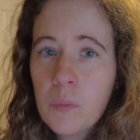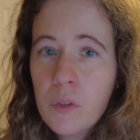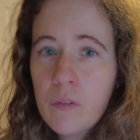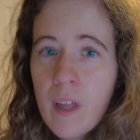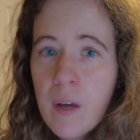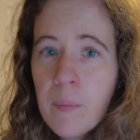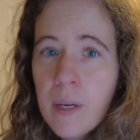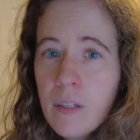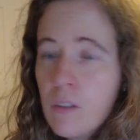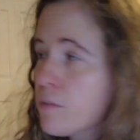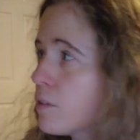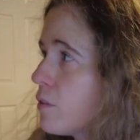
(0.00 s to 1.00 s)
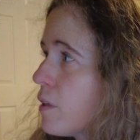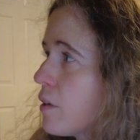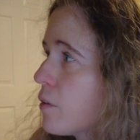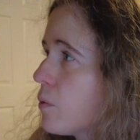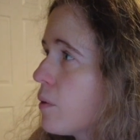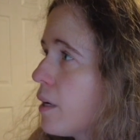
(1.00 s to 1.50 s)
move that microphone out of
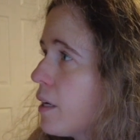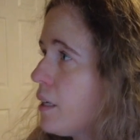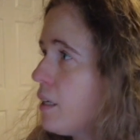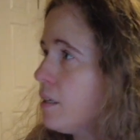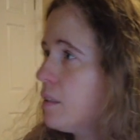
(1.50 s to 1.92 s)
the way.